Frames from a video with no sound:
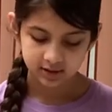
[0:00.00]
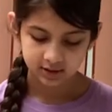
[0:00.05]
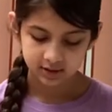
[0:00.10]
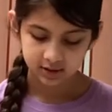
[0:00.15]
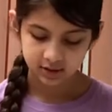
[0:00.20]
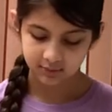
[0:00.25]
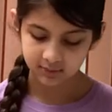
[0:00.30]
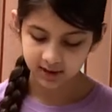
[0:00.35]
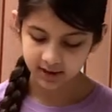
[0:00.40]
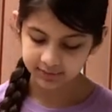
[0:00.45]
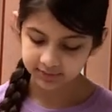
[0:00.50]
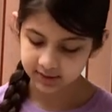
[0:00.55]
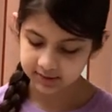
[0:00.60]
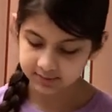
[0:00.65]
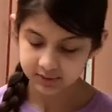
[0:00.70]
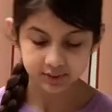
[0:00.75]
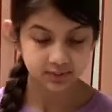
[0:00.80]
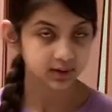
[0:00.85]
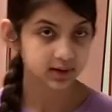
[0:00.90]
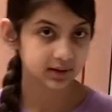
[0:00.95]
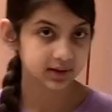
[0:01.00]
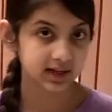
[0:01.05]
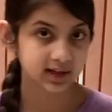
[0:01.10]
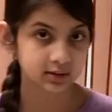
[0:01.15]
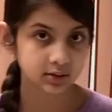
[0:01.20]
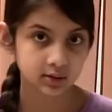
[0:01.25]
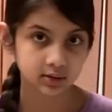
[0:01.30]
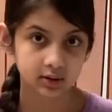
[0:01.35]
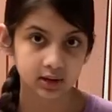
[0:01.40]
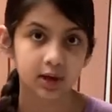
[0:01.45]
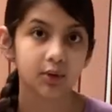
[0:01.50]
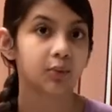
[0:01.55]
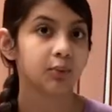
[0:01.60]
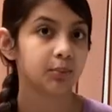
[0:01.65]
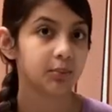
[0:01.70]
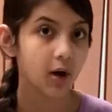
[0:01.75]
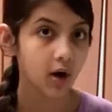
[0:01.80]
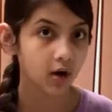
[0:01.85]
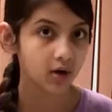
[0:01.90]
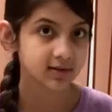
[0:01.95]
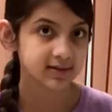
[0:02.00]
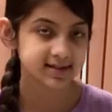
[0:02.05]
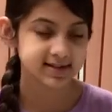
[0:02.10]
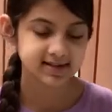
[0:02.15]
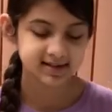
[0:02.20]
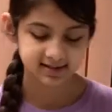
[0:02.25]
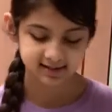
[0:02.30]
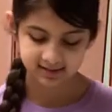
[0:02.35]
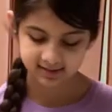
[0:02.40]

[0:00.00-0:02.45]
You want them so they look like balls.